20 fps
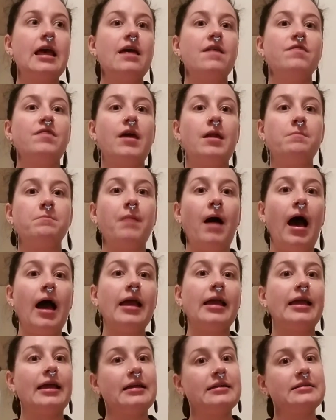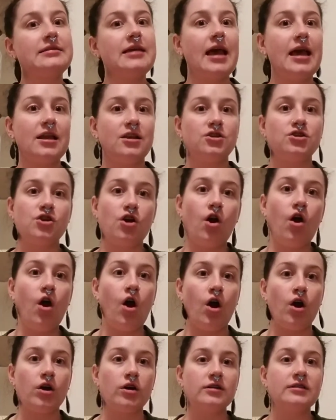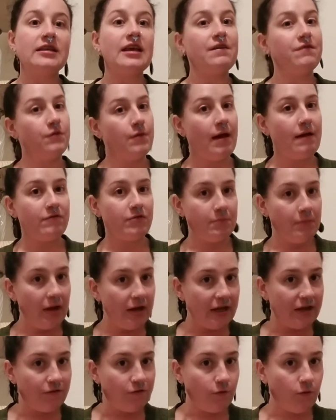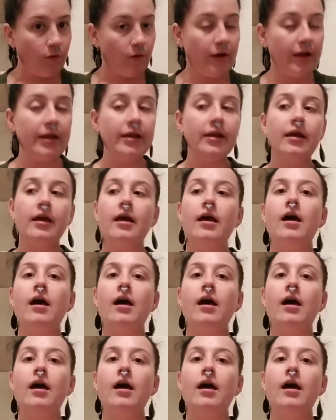then buying 10 jars, if you have the money for it,